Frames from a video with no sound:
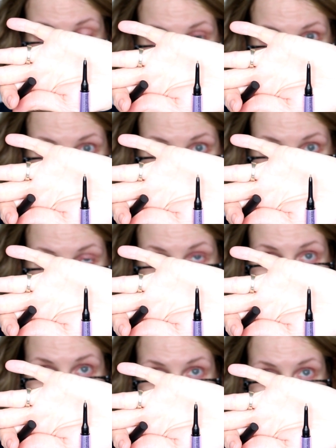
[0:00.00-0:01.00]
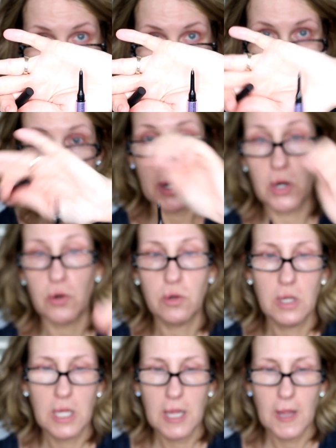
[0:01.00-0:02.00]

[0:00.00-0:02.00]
pointy like most of them are.